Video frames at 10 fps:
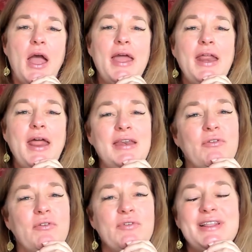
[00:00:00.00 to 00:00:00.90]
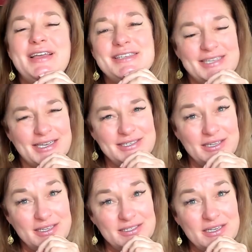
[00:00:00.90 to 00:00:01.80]
And I never really assessed
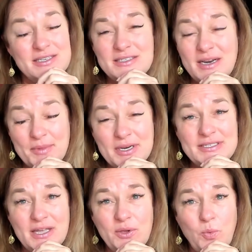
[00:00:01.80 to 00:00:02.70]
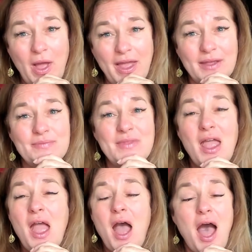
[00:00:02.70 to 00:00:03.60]
these things, and I'm going to tell you why.
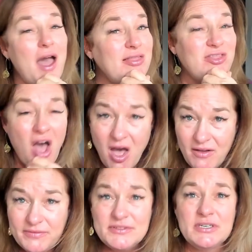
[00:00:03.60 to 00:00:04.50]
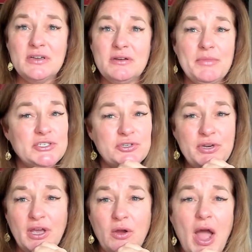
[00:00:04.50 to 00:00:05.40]
I loved my
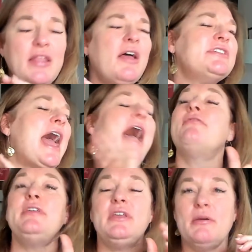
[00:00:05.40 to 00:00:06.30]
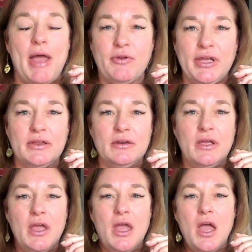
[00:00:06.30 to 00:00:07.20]
studio. I loved everything about it.
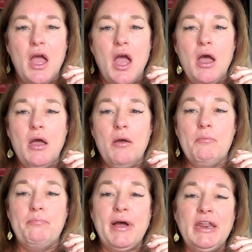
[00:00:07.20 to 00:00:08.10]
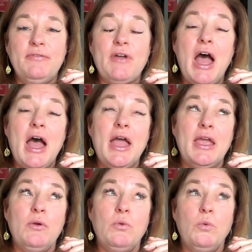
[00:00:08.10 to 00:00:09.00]
But if
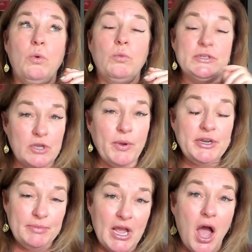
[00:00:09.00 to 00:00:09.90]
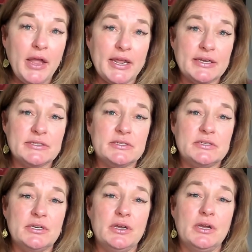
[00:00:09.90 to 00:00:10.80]
I was going to be honest,